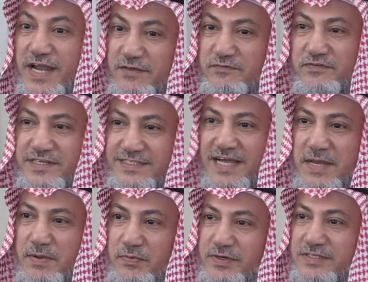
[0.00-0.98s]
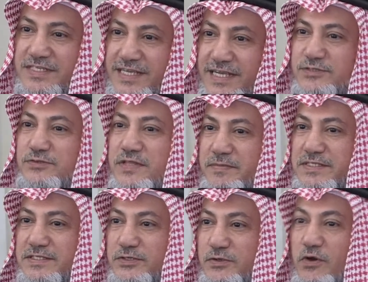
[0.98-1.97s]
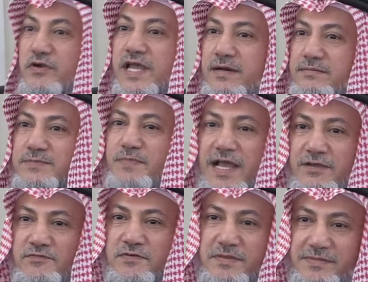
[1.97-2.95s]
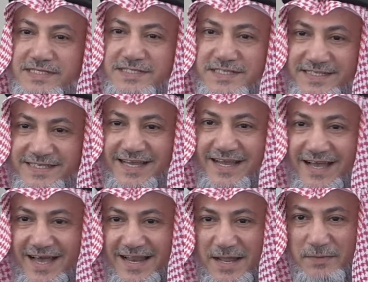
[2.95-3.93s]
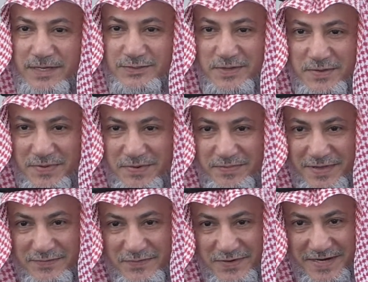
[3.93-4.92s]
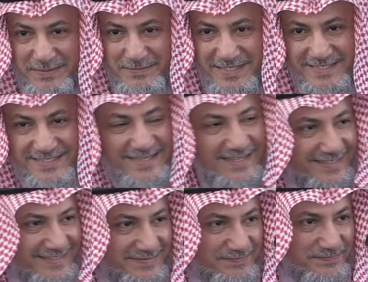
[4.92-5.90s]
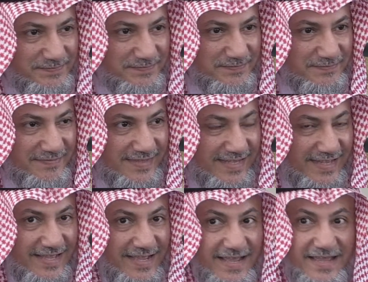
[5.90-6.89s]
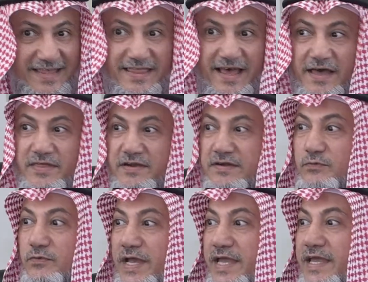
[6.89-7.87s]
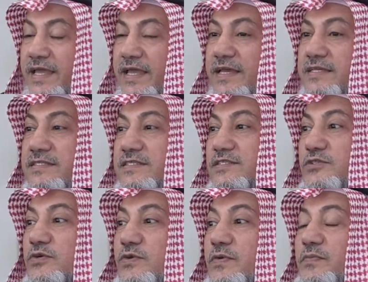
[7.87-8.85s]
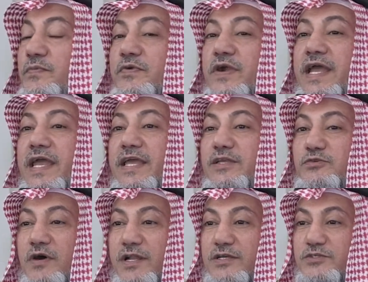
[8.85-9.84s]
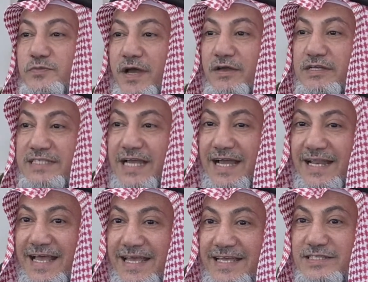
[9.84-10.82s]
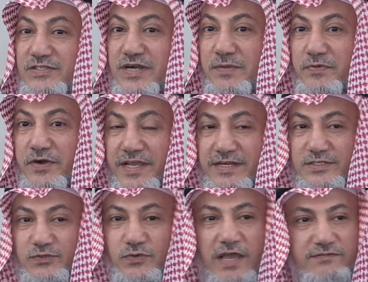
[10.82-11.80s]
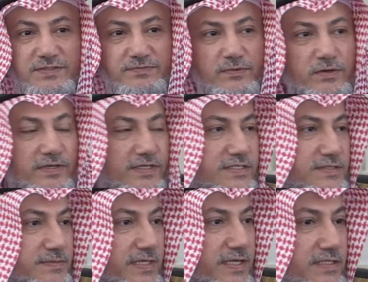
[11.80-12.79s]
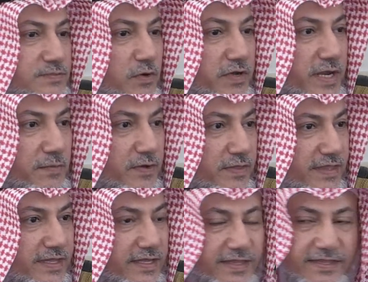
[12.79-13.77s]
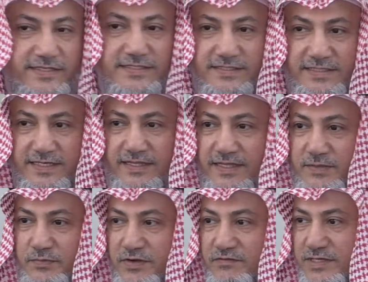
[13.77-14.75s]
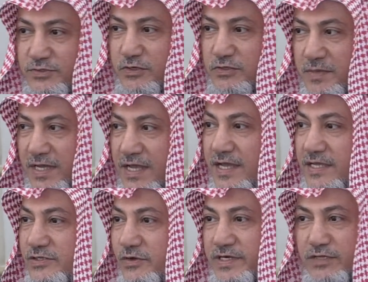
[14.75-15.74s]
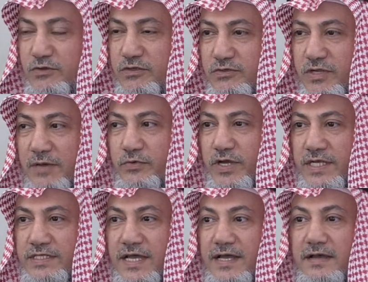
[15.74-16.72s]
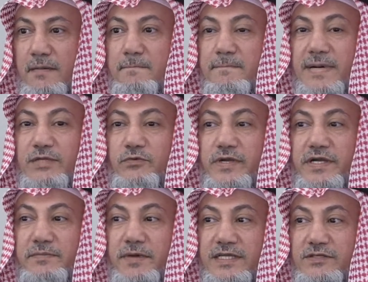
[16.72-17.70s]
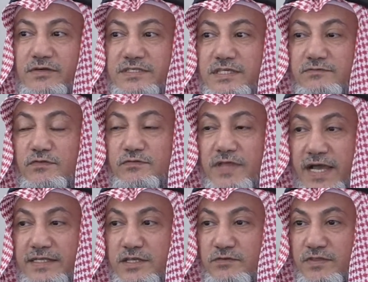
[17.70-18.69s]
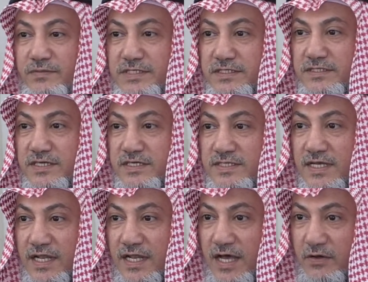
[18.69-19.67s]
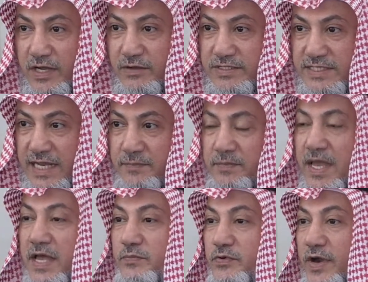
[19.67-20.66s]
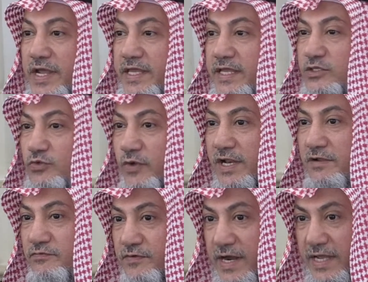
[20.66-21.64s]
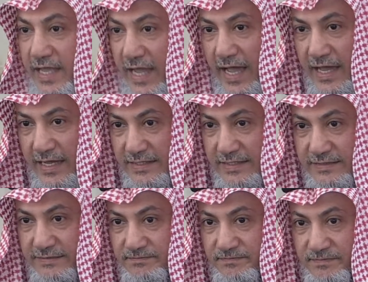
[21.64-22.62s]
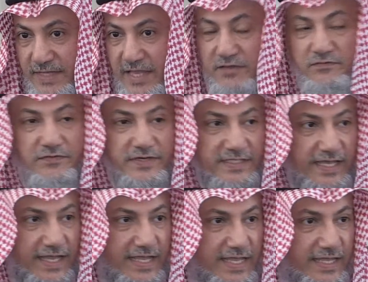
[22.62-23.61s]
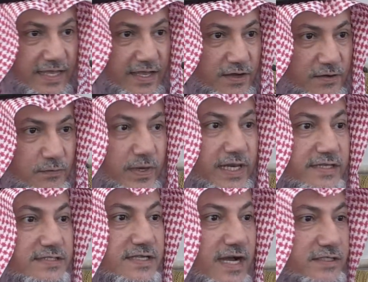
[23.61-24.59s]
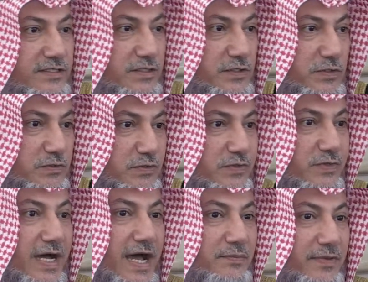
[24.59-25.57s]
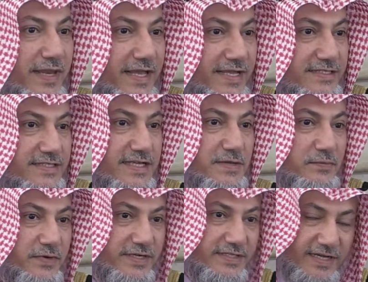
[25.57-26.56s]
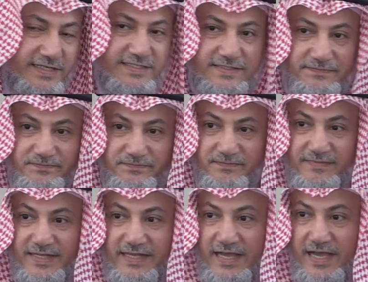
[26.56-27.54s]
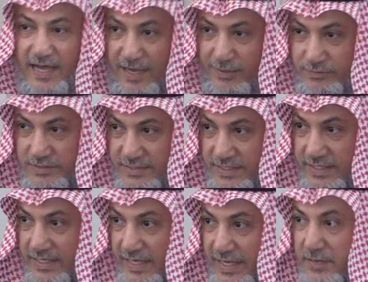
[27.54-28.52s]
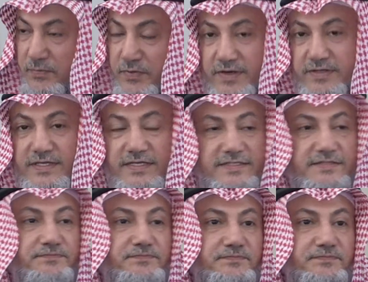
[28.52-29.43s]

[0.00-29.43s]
every time a person goes to the masjid or comes back from the masjid, Allah Almighty will prepare for him such a thing. The other way is to pray to Allah subhanahu wa ta'ala extra prayers. We have spoken about this in the previous khutbah, so we're not going to elaborate. But we remind ourselves of the hadith of the Messenger sallallahu alayhi wa sallam, praying 12 raka'ah every day will entitle you to a place in paradise. A house in paradise.